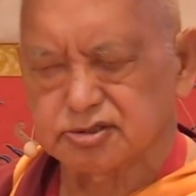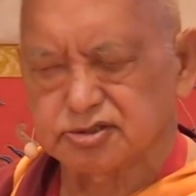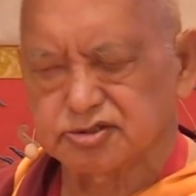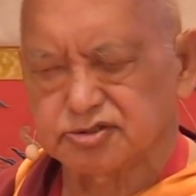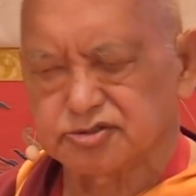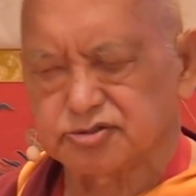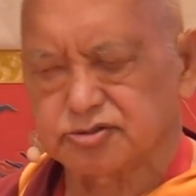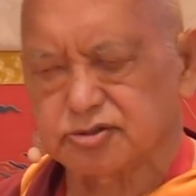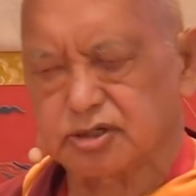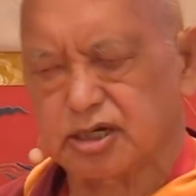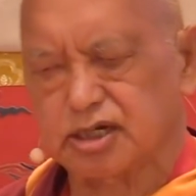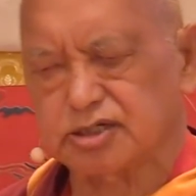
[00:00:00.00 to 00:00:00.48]

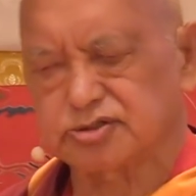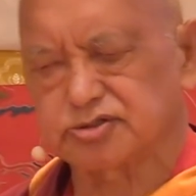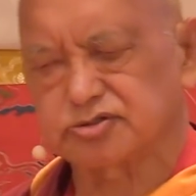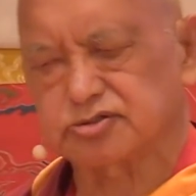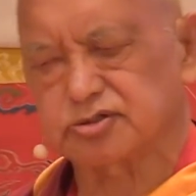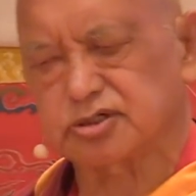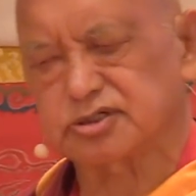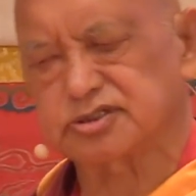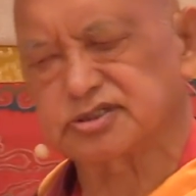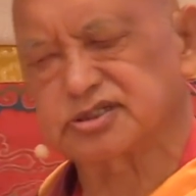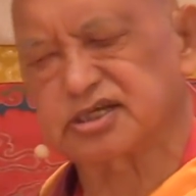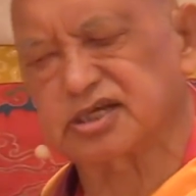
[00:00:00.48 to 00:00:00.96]
So I
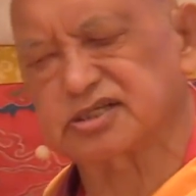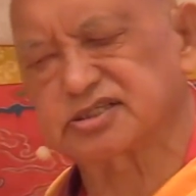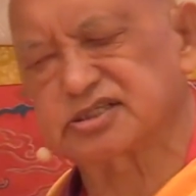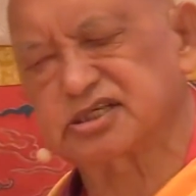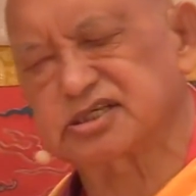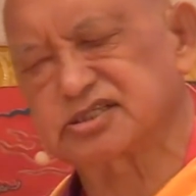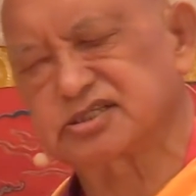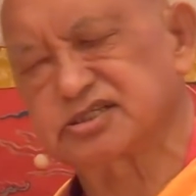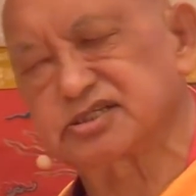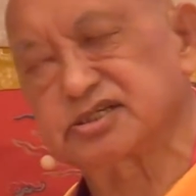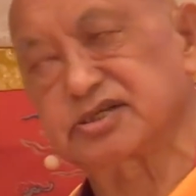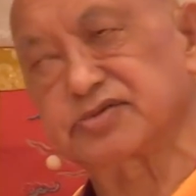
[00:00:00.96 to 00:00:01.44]

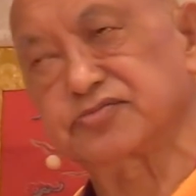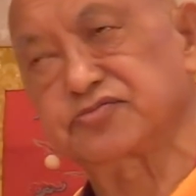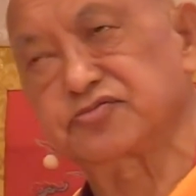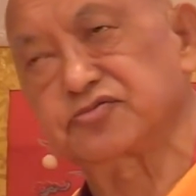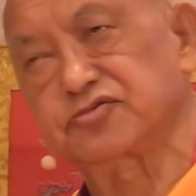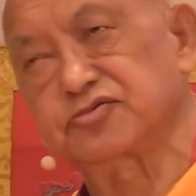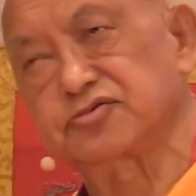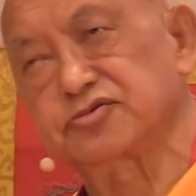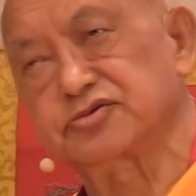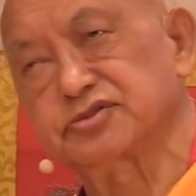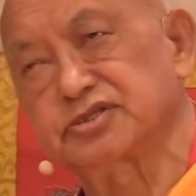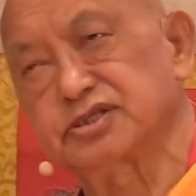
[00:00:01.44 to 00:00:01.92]
suggested
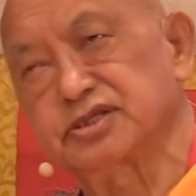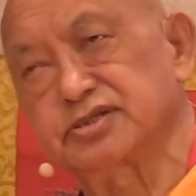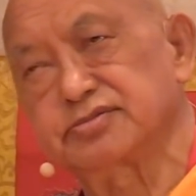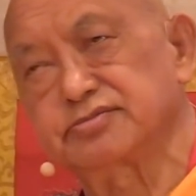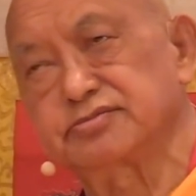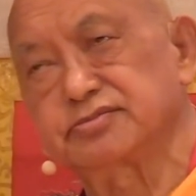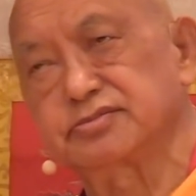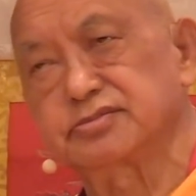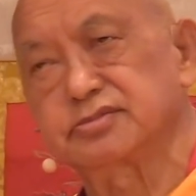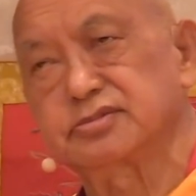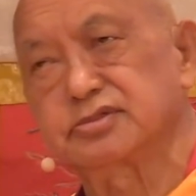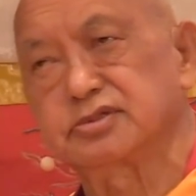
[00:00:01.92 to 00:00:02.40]
for
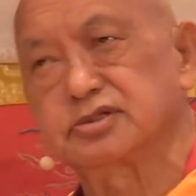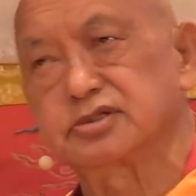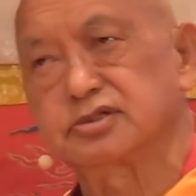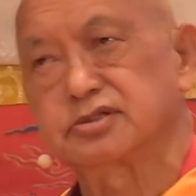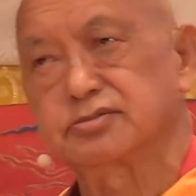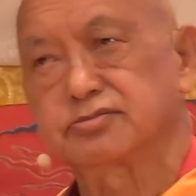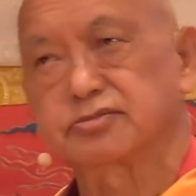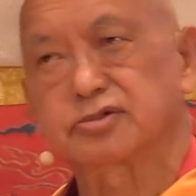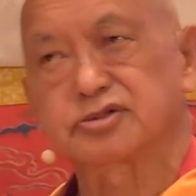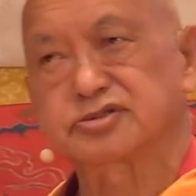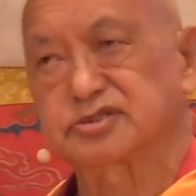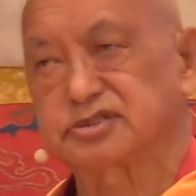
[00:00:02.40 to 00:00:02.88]
them,
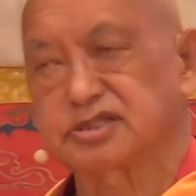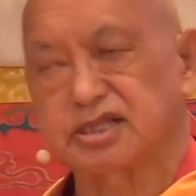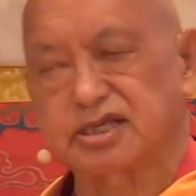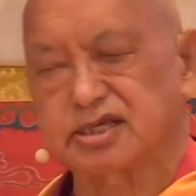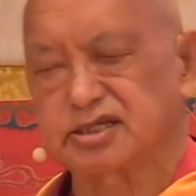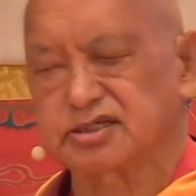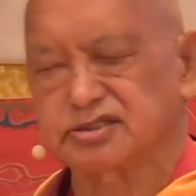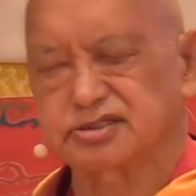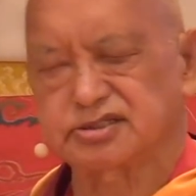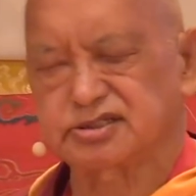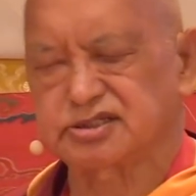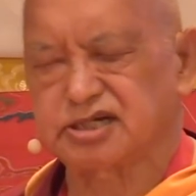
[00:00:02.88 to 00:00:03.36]
because
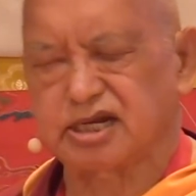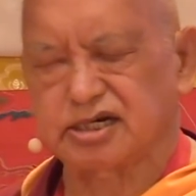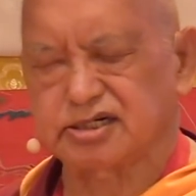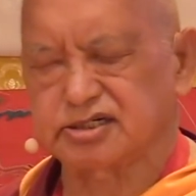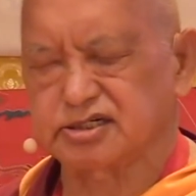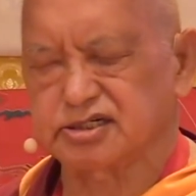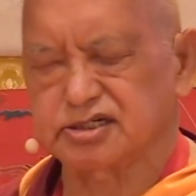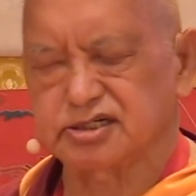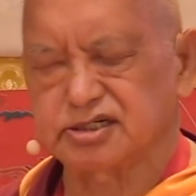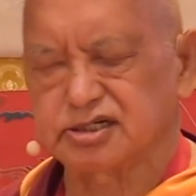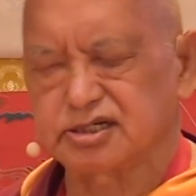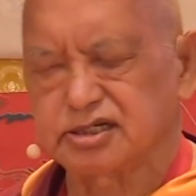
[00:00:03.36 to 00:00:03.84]

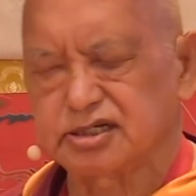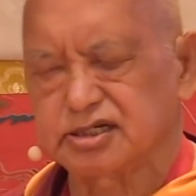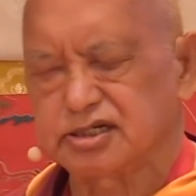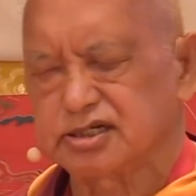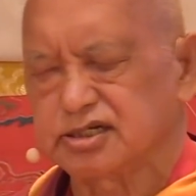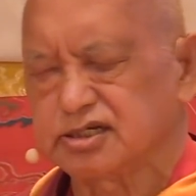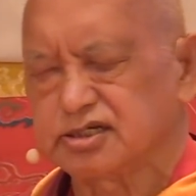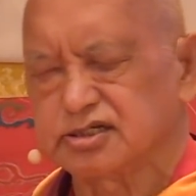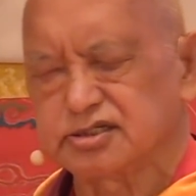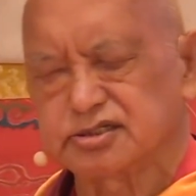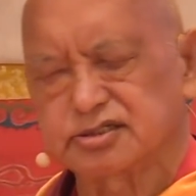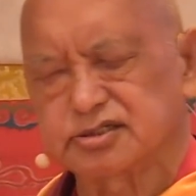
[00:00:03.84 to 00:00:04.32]

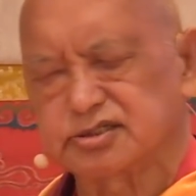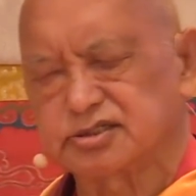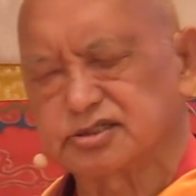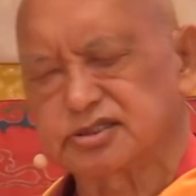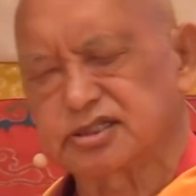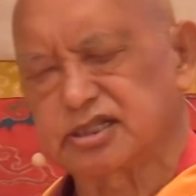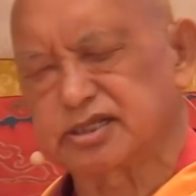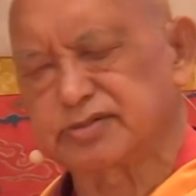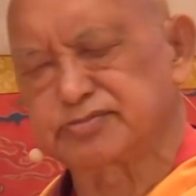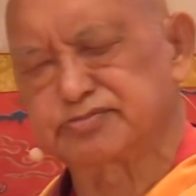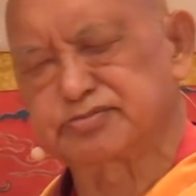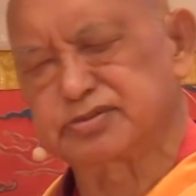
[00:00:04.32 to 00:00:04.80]

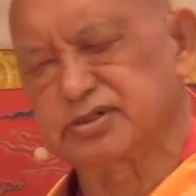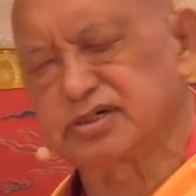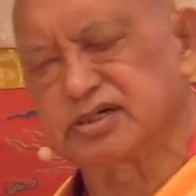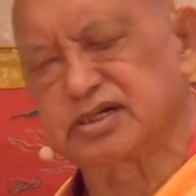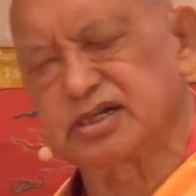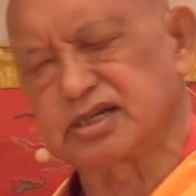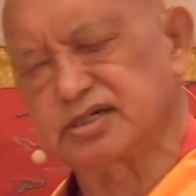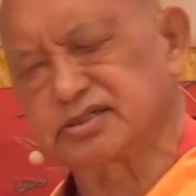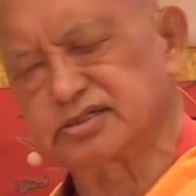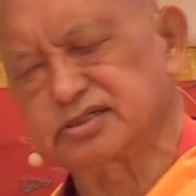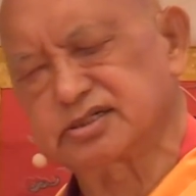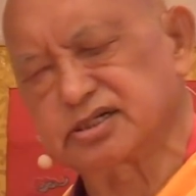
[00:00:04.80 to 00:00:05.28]
they're
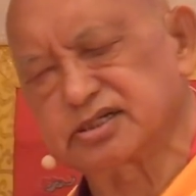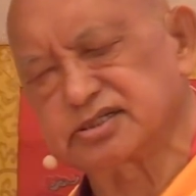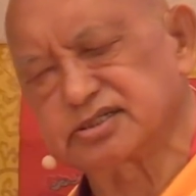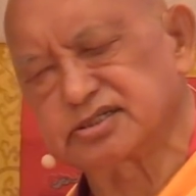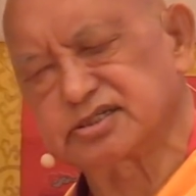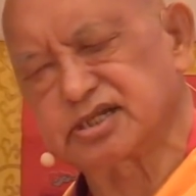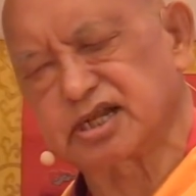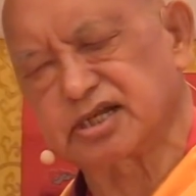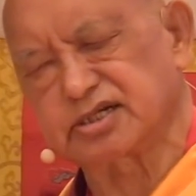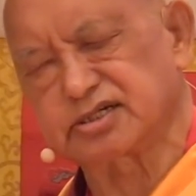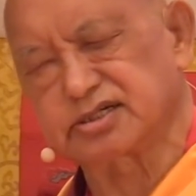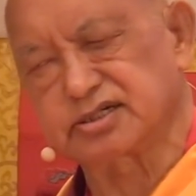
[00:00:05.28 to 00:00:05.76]
brilliant
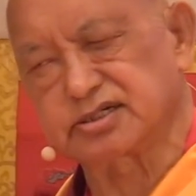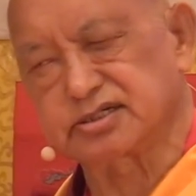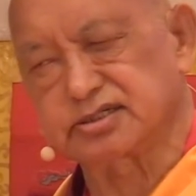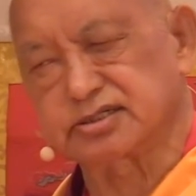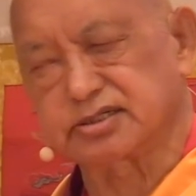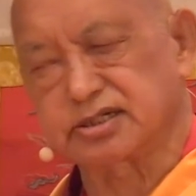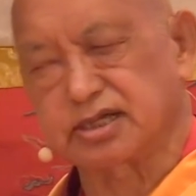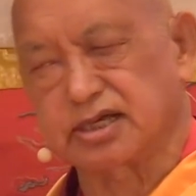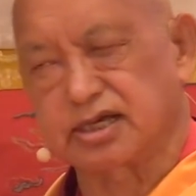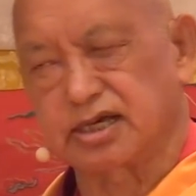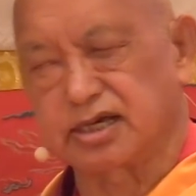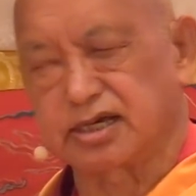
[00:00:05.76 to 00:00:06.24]
studying
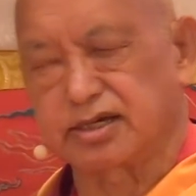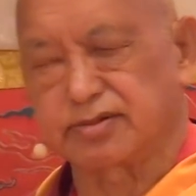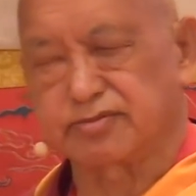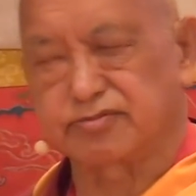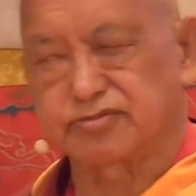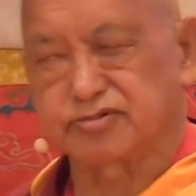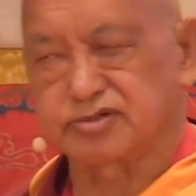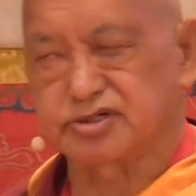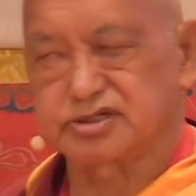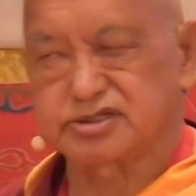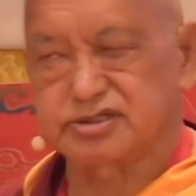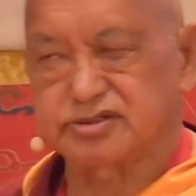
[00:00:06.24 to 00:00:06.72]

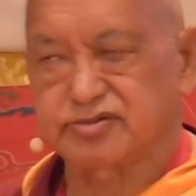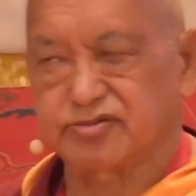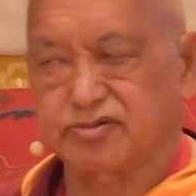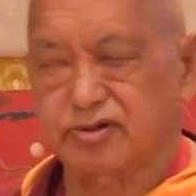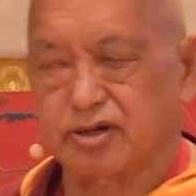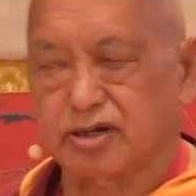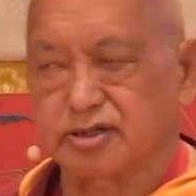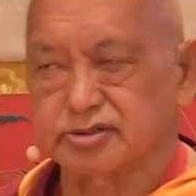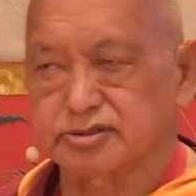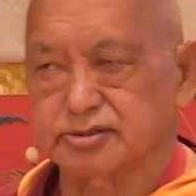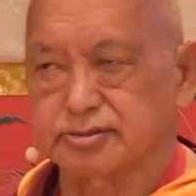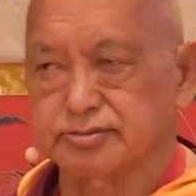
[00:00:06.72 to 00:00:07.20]
Buddhist
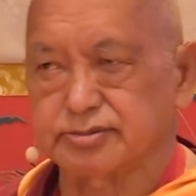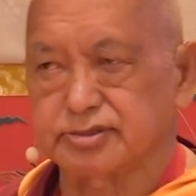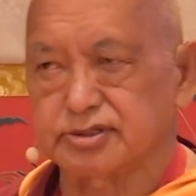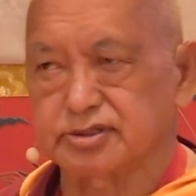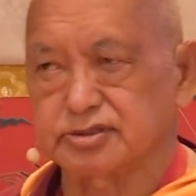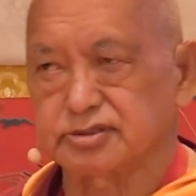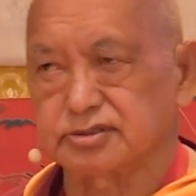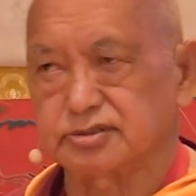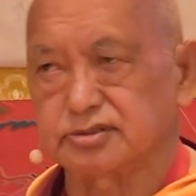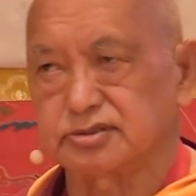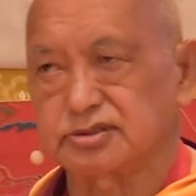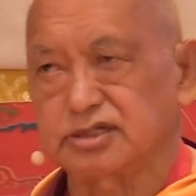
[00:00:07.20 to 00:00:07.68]

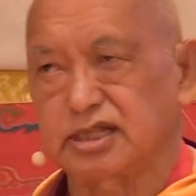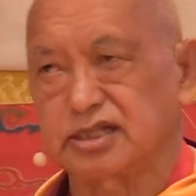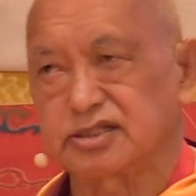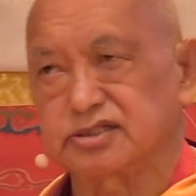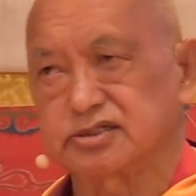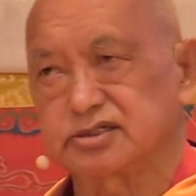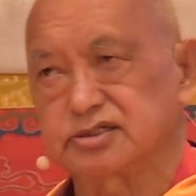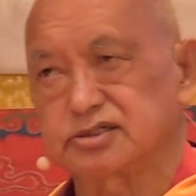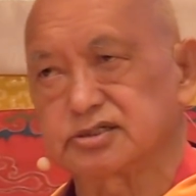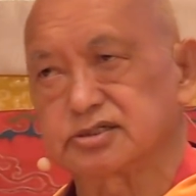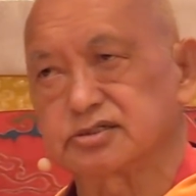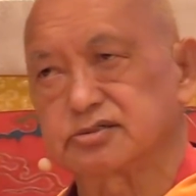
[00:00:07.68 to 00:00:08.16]
philosophy,
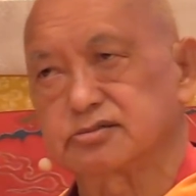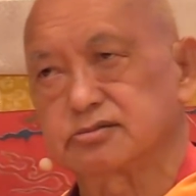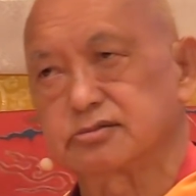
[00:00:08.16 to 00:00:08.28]
nunnery.